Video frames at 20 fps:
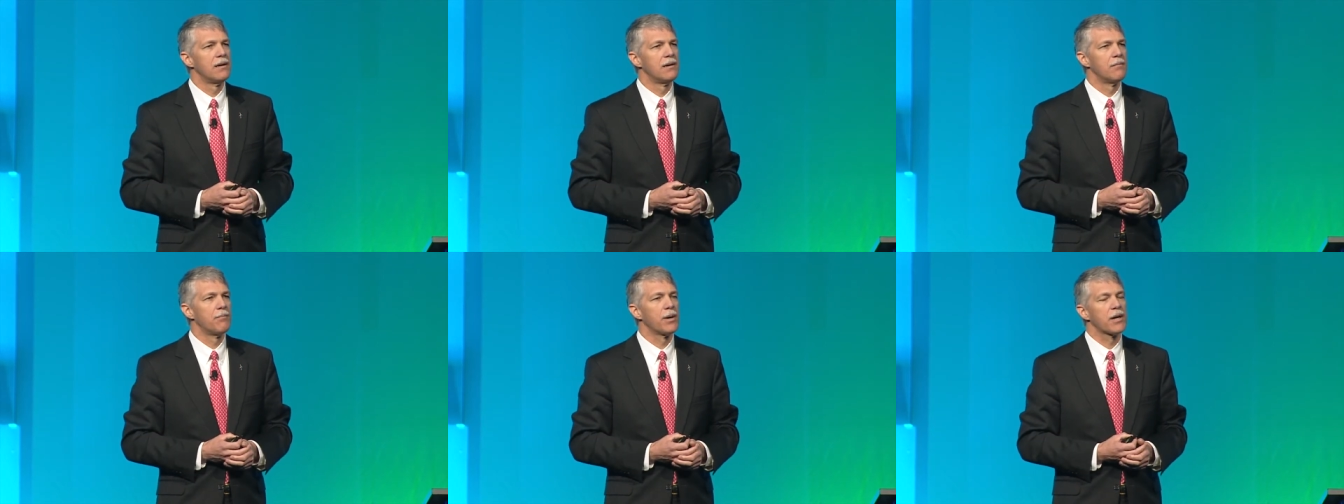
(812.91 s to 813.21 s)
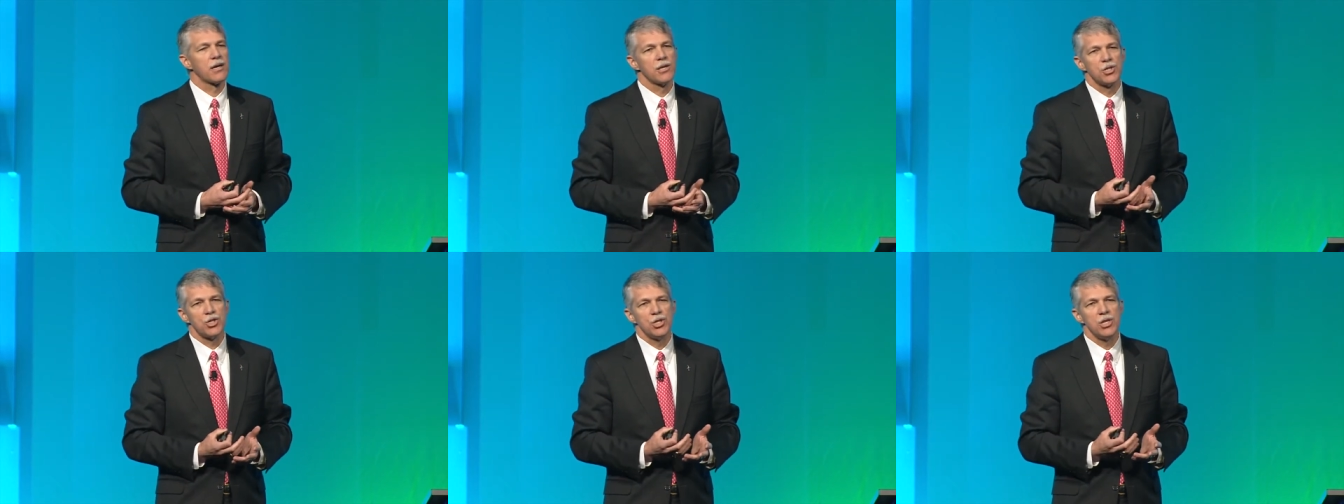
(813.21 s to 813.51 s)

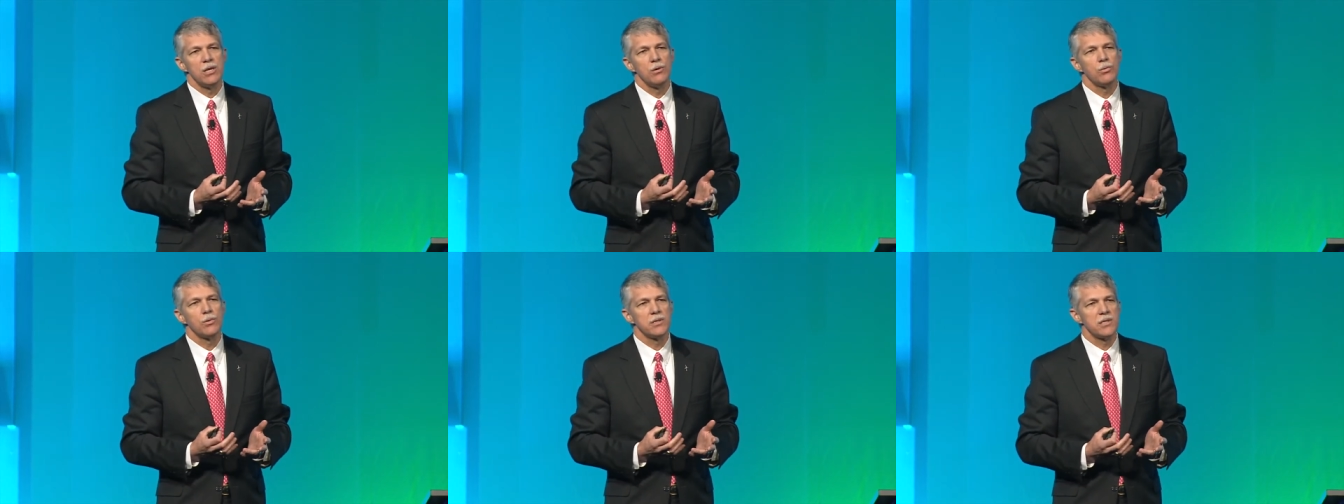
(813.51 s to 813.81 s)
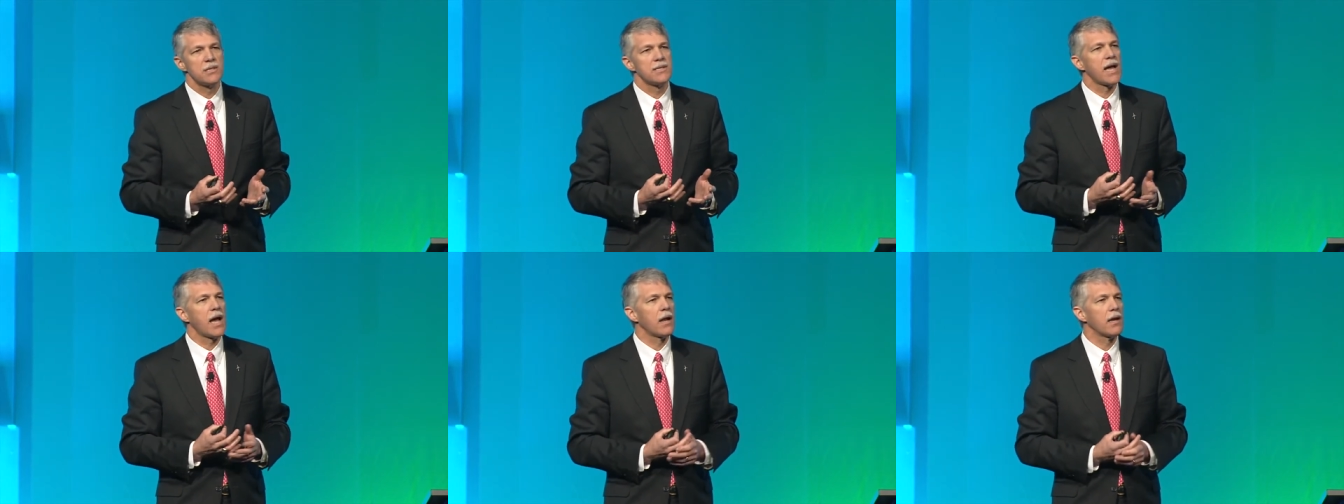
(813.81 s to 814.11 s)
because she
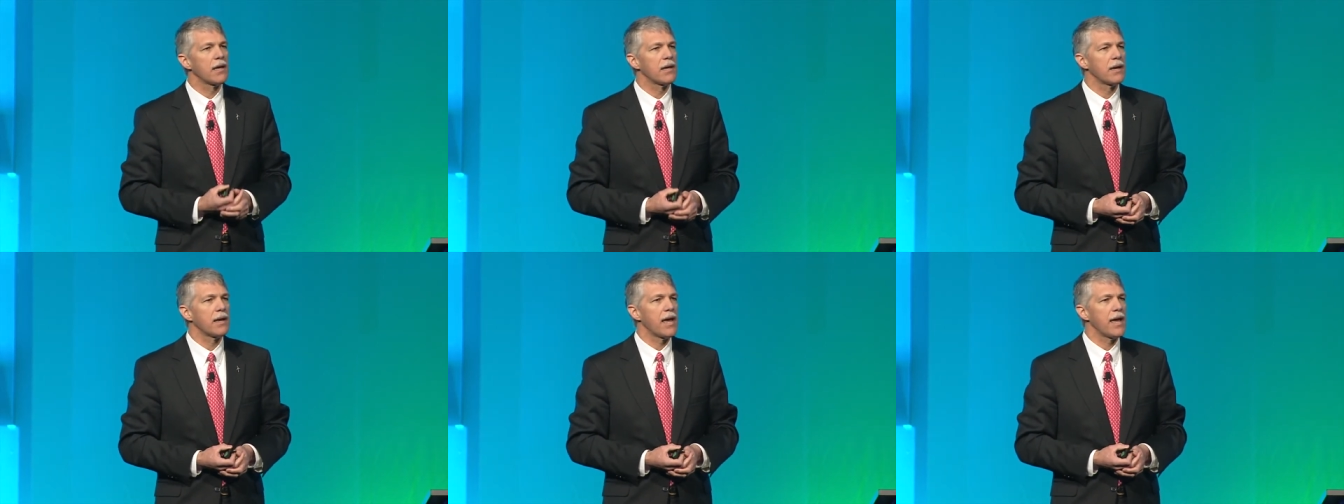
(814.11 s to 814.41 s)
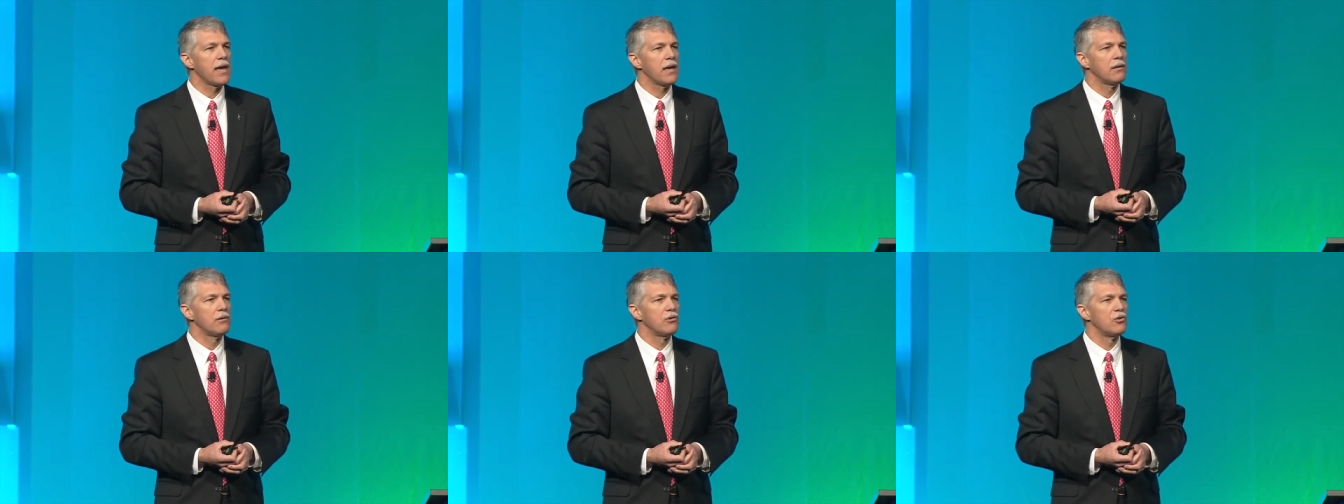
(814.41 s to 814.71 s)
was telling
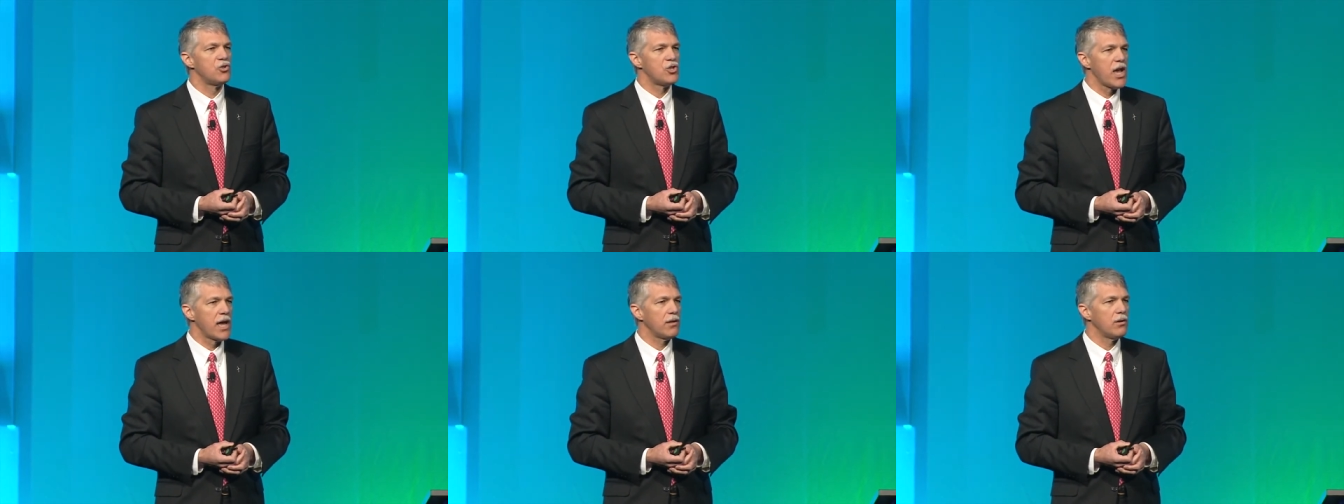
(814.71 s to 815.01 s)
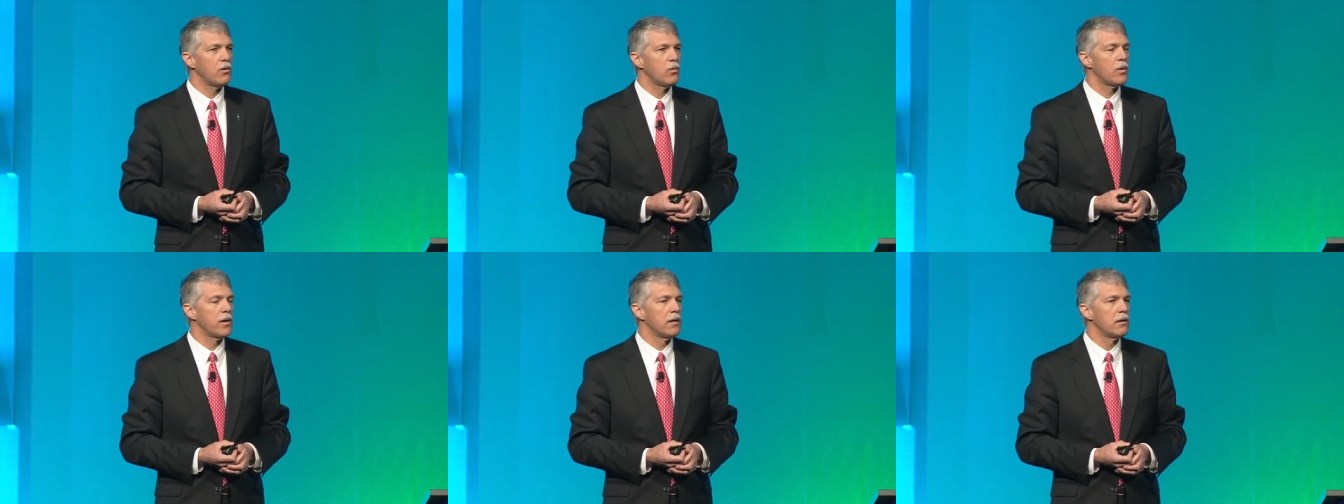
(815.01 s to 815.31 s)
a
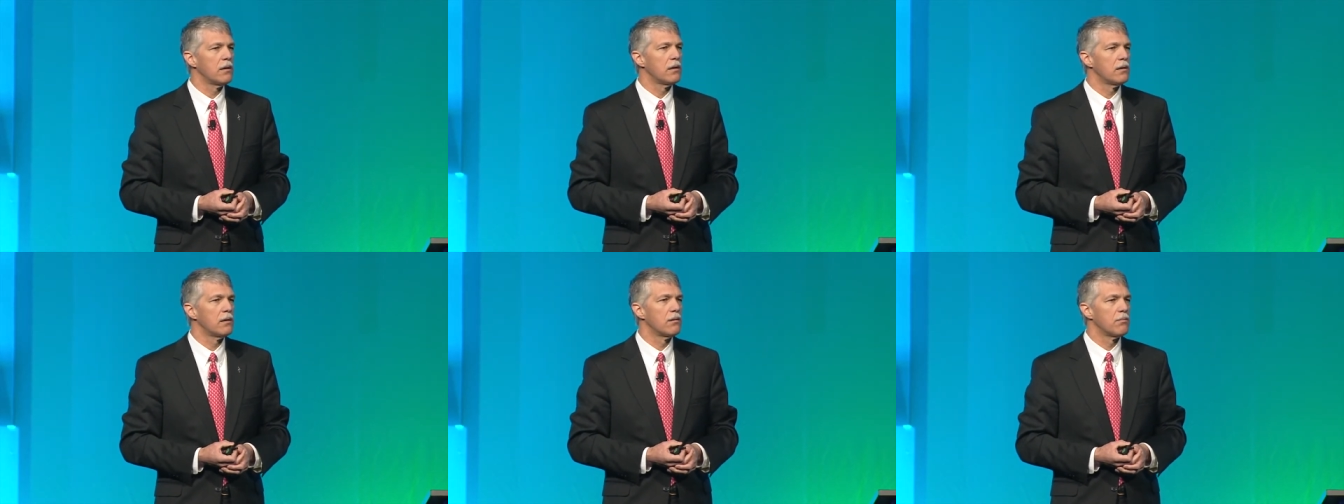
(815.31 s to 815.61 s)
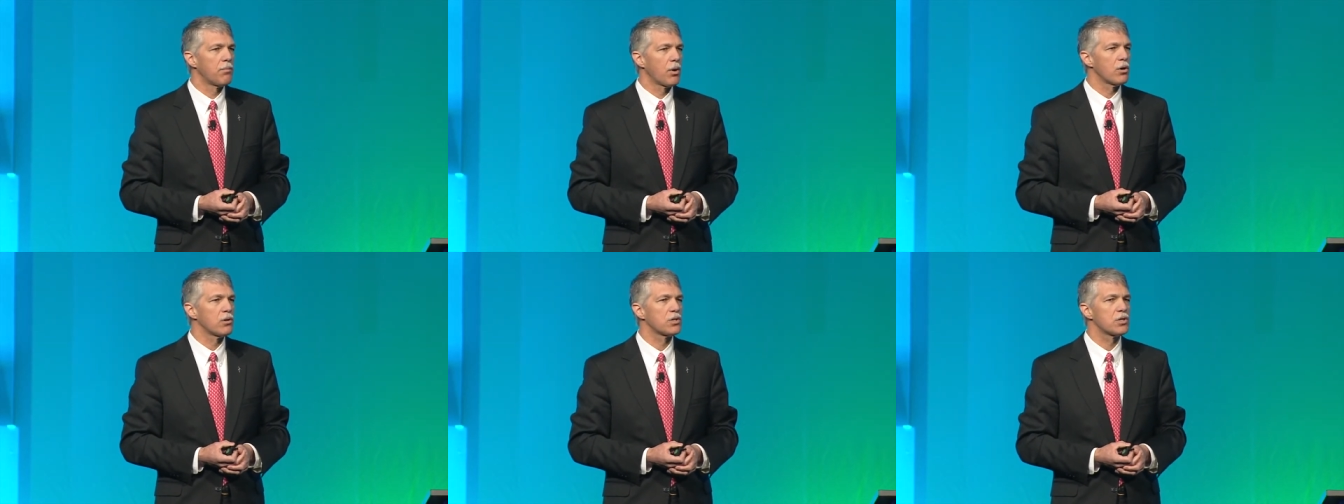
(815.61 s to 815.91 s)
genuine
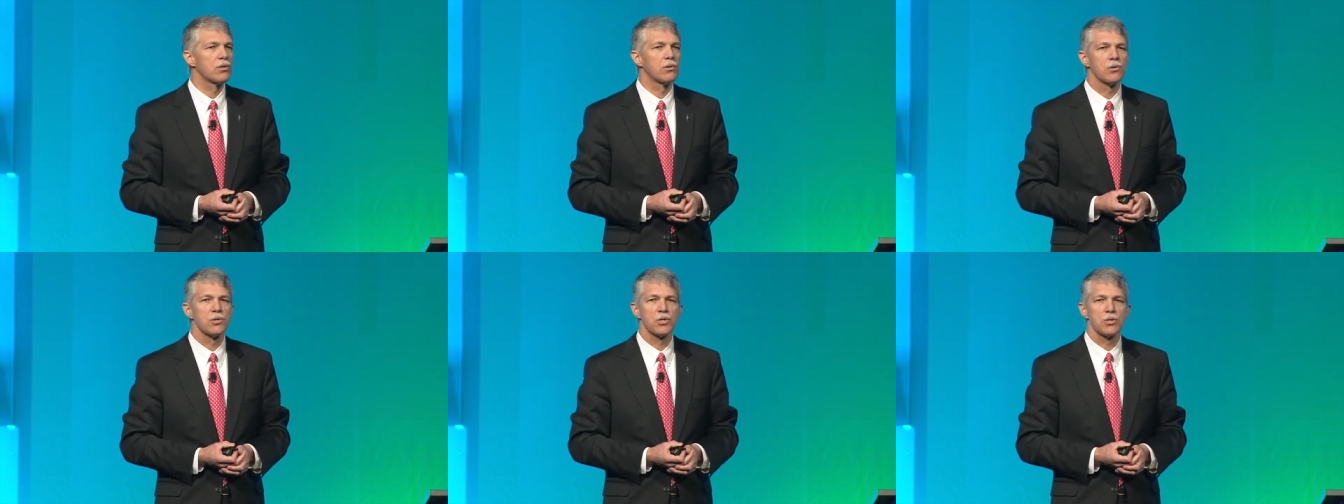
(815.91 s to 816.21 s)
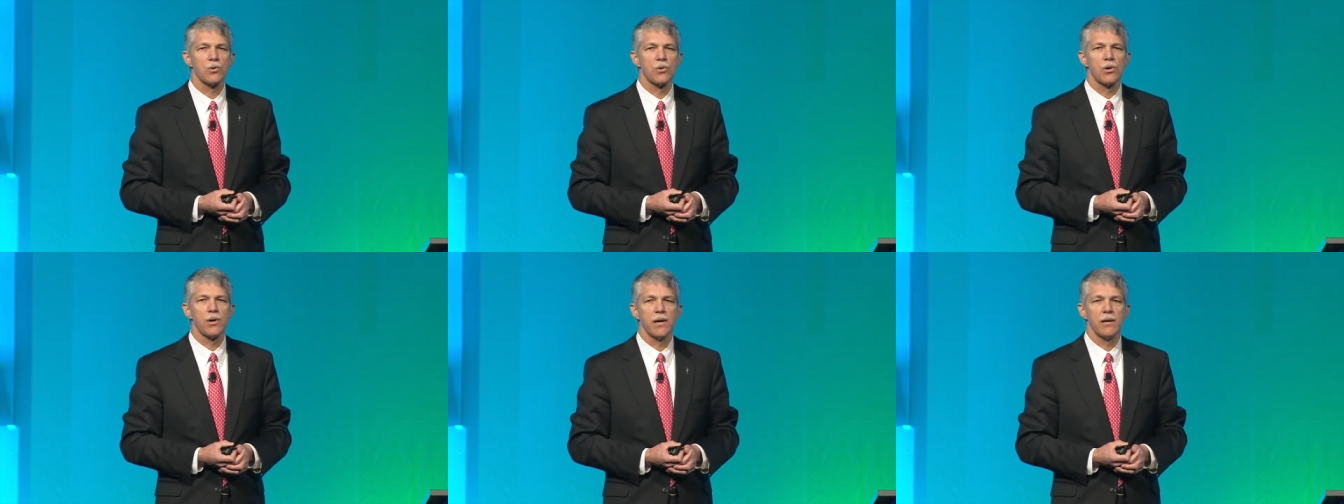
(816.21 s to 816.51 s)
personal
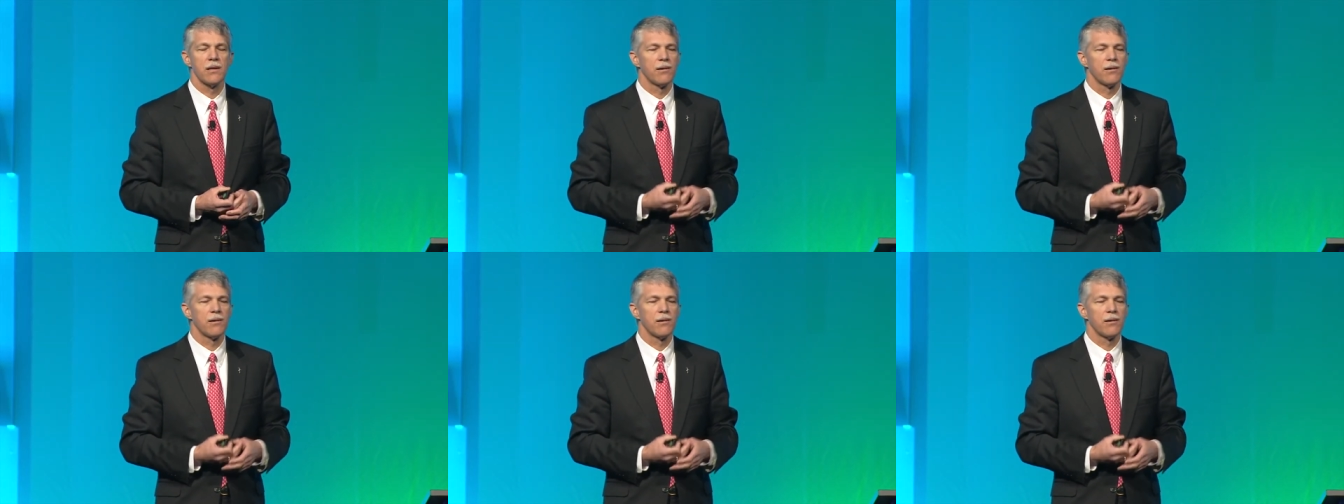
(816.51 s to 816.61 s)
story.